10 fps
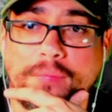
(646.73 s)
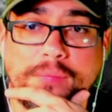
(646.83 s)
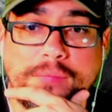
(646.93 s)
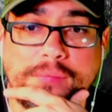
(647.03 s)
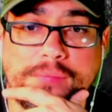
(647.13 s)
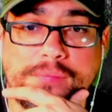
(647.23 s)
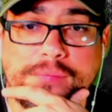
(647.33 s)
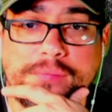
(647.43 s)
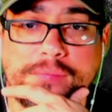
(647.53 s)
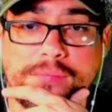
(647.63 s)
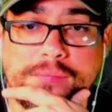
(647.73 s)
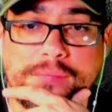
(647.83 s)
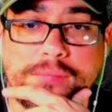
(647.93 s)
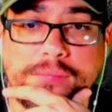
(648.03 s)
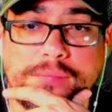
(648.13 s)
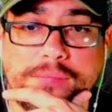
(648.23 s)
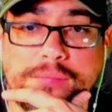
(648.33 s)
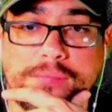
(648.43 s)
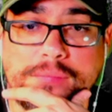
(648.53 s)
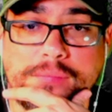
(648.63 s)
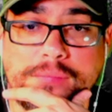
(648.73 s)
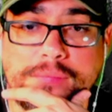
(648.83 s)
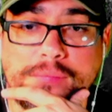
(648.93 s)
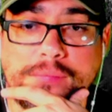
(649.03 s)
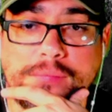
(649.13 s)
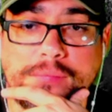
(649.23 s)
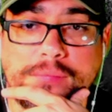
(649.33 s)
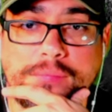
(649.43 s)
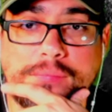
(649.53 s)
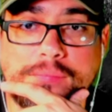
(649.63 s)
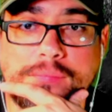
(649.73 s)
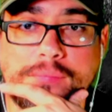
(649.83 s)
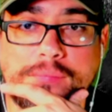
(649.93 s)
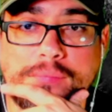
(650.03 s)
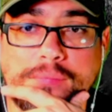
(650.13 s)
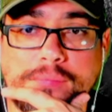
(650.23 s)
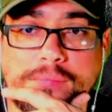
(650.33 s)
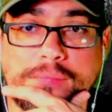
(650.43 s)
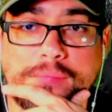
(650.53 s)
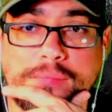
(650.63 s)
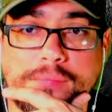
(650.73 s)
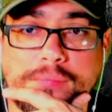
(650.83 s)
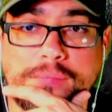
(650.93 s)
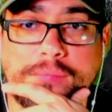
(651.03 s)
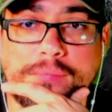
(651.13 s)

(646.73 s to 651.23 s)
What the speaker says: No one is speaking in this clip.